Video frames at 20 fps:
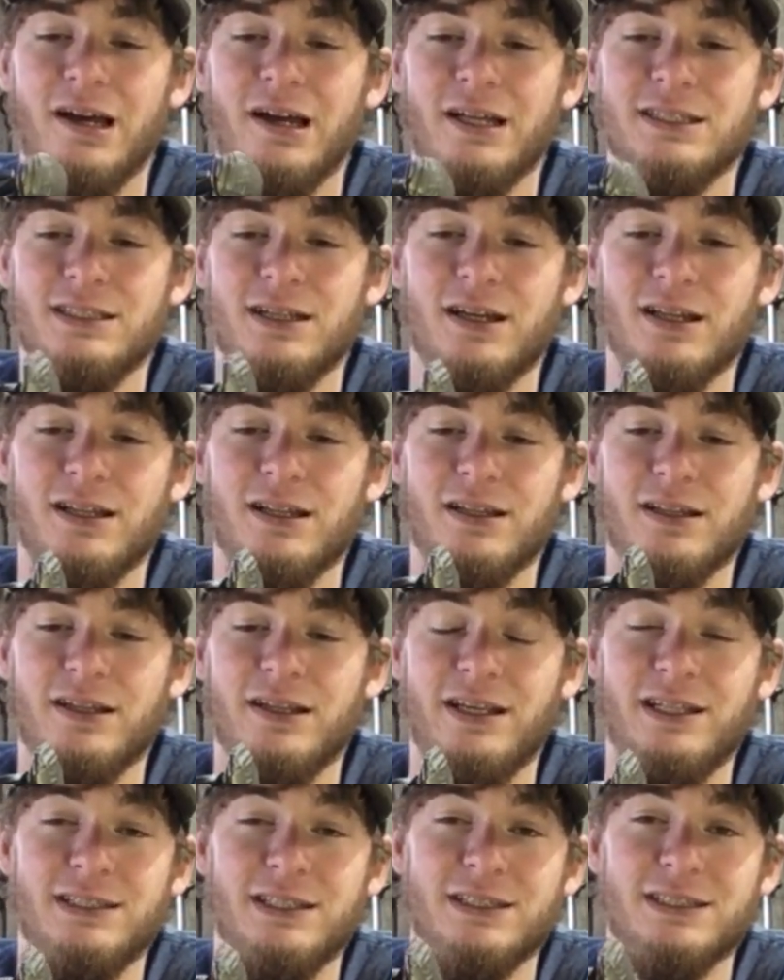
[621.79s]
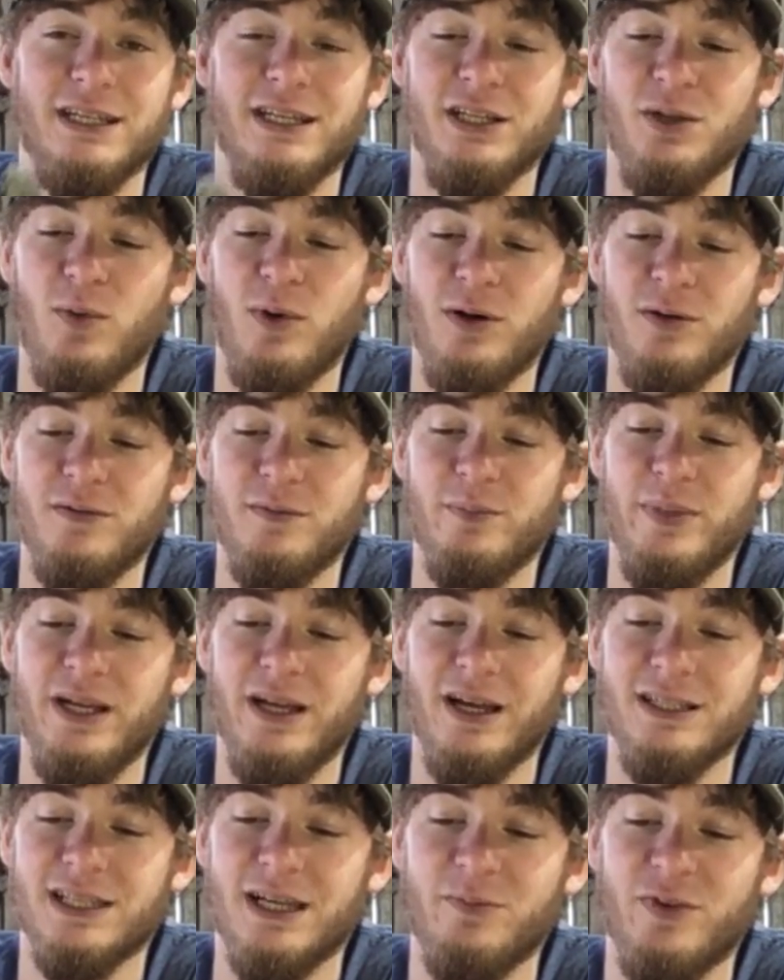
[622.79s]
It's not the easiest thing in the world
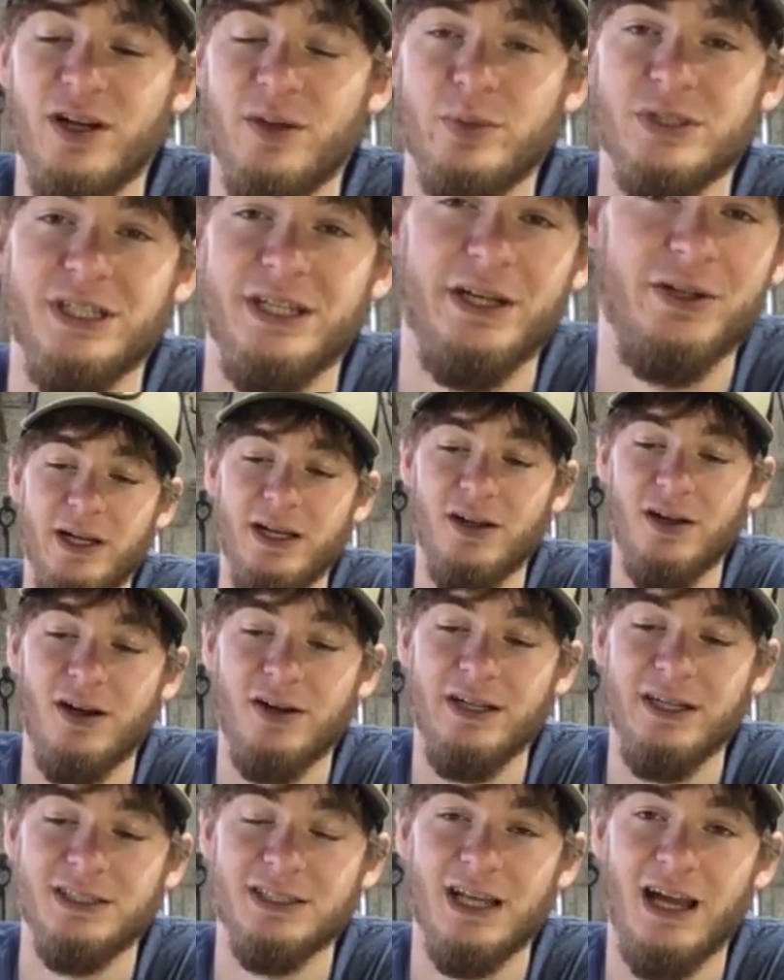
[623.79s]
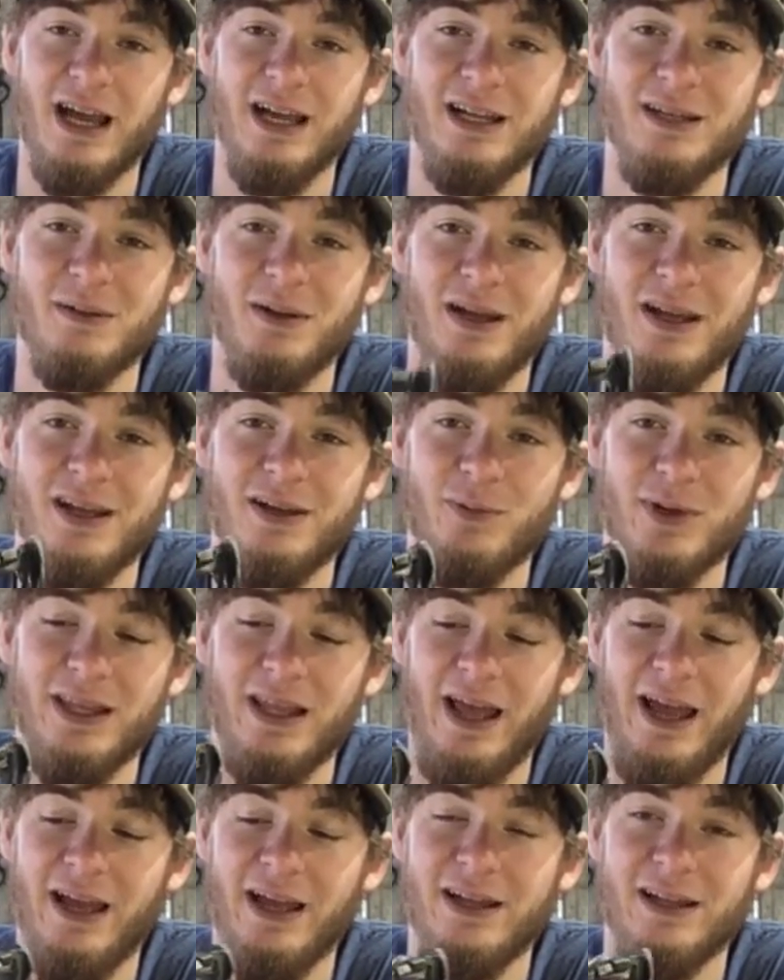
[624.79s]
because I'm very particular. You get on each side through with the
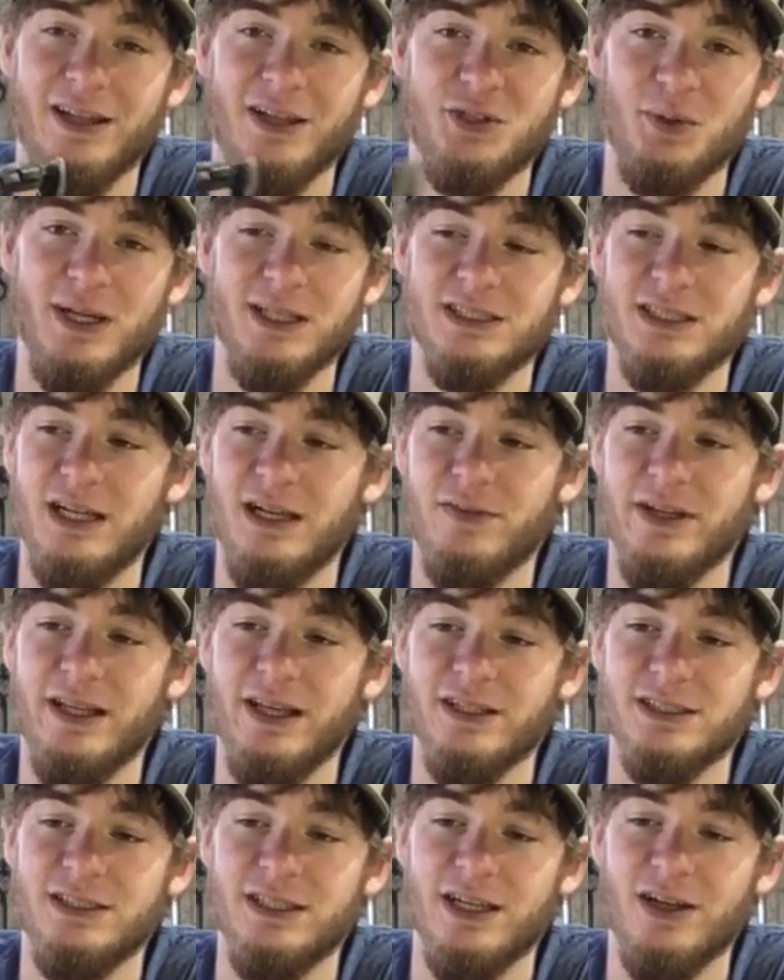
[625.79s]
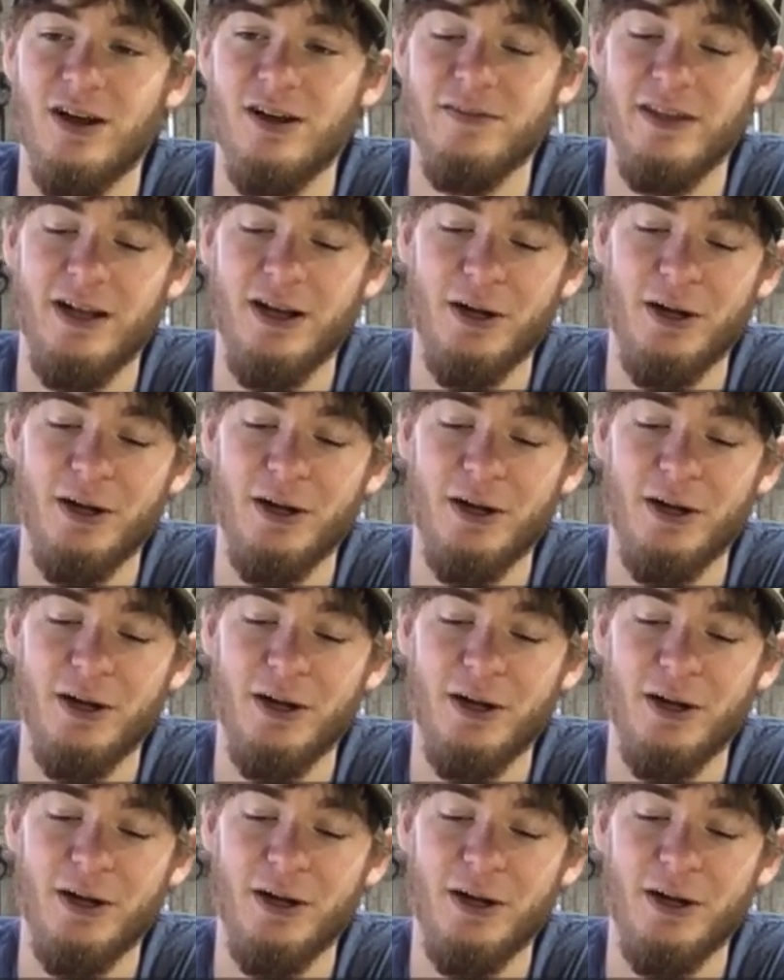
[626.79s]
head and the twist and everything up there.